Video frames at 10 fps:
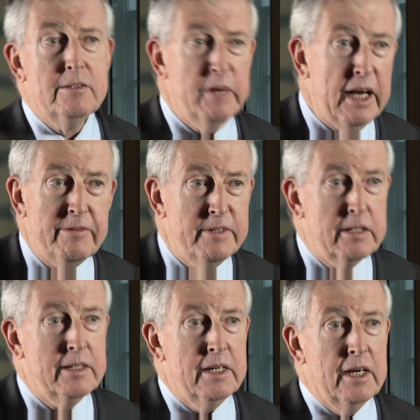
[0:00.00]
We have to
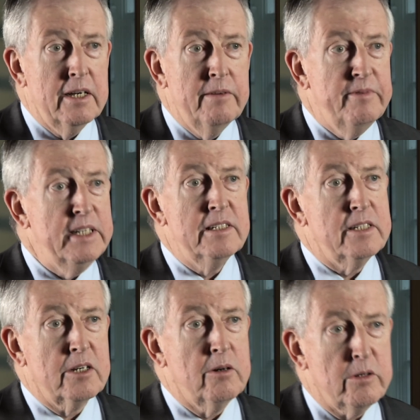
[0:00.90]
convince
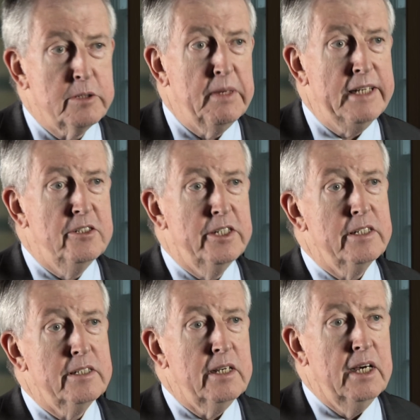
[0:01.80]
the
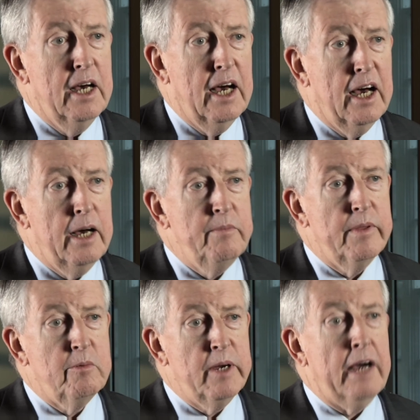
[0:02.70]
crossbenchers
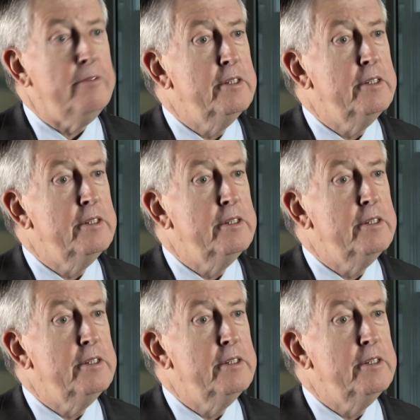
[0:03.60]
um, we have